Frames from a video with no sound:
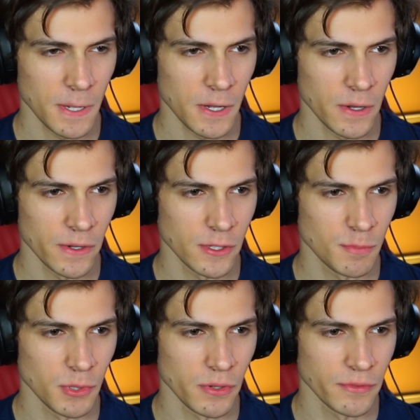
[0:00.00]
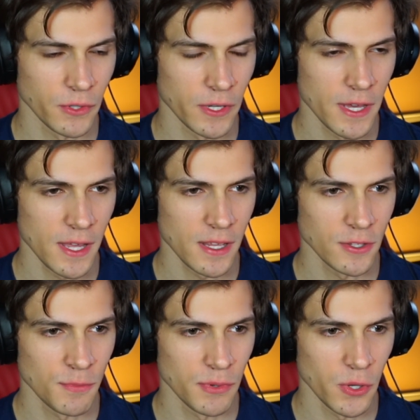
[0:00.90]
Oh, it's beautiful. It
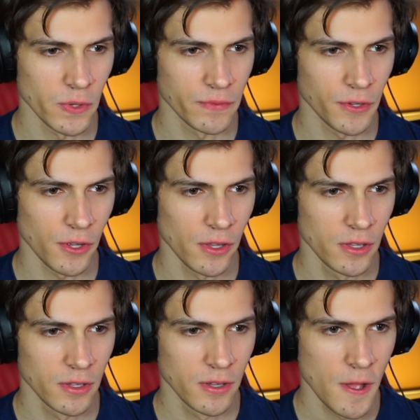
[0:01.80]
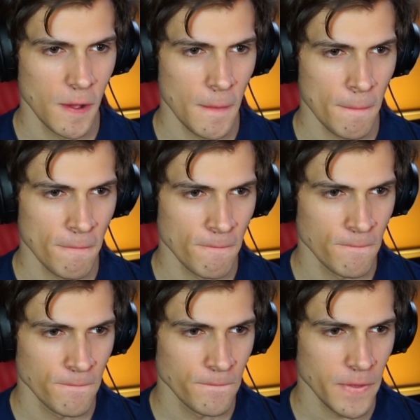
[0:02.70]
is beautiful.
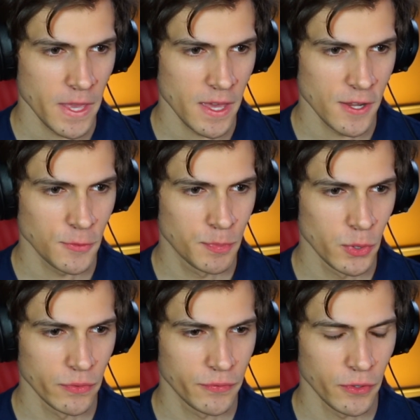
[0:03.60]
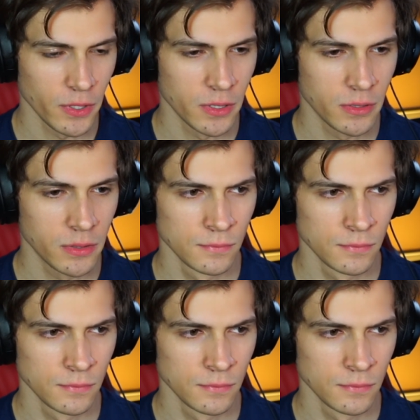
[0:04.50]
It is beautiful.